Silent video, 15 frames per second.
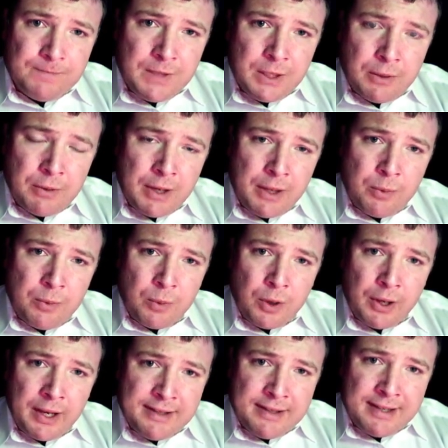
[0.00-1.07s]
around the
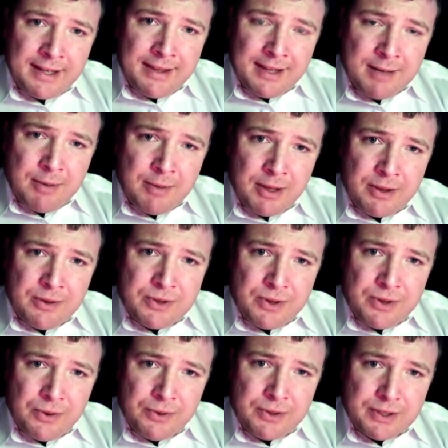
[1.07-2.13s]
world. As I think about those
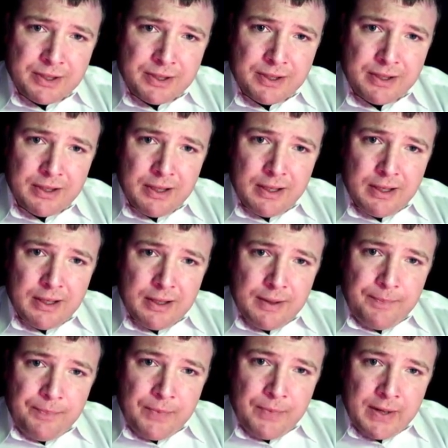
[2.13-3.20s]
soldiers,
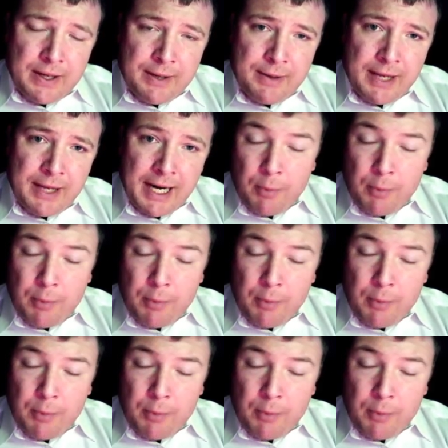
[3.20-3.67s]
and I